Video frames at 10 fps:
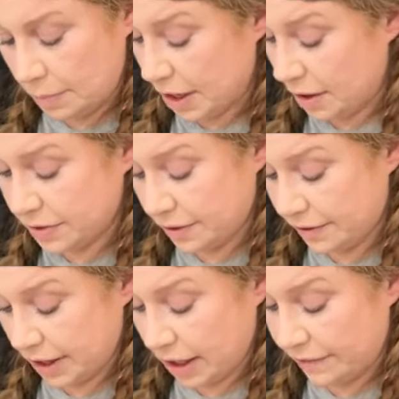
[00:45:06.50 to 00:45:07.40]
But I also
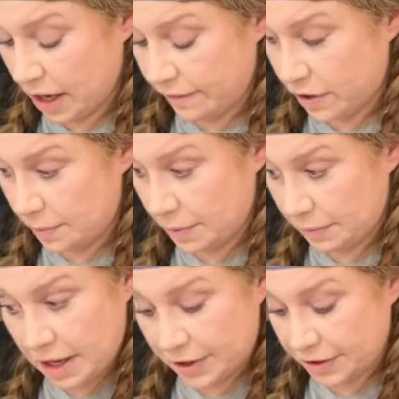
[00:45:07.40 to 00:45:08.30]
feel like if I cover up
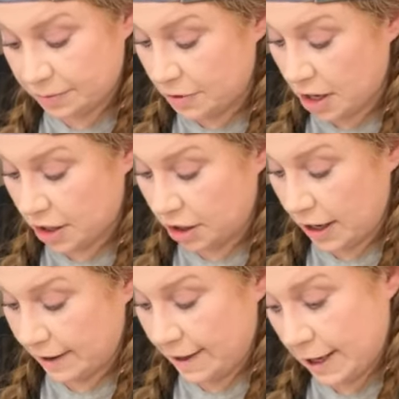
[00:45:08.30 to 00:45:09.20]
them letters, I'm not gonna
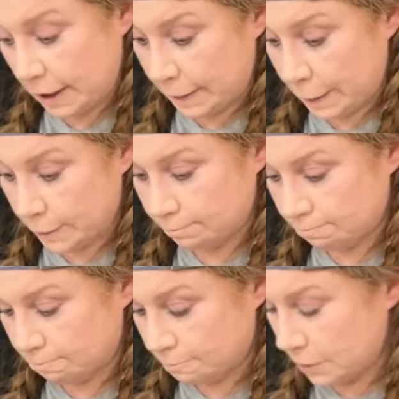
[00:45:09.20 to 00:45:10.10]
like that either.
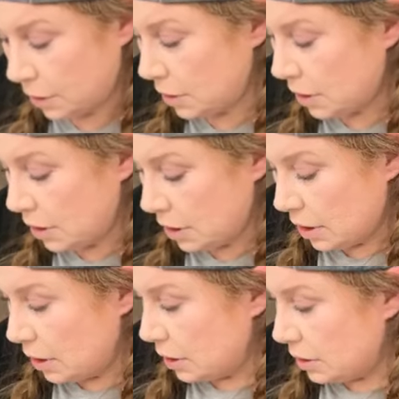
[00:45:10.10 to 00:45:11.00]

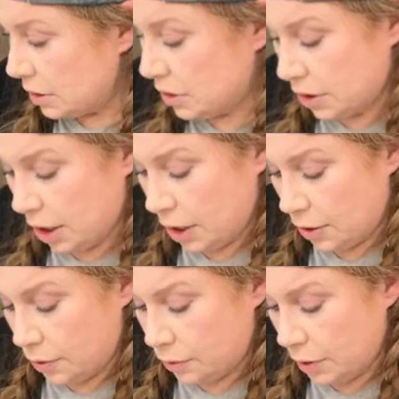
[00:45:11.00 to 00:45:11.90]

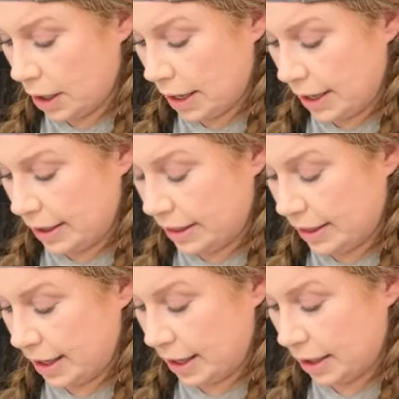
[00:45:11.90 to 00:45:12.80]
So I
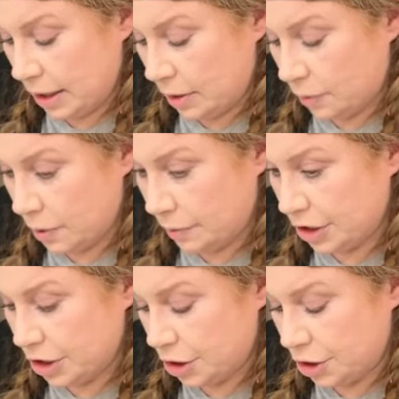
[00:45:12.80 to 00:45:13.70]
think what
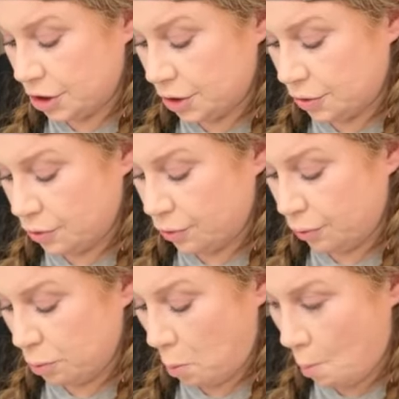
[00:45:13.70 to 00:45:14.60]
we should
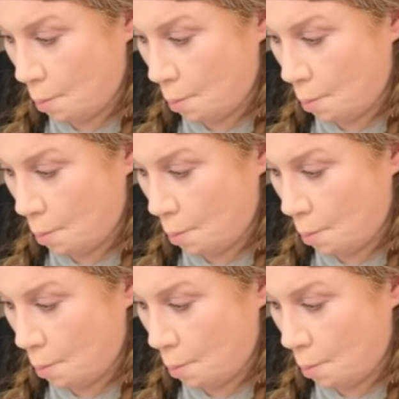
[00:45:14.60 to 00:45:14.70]
do,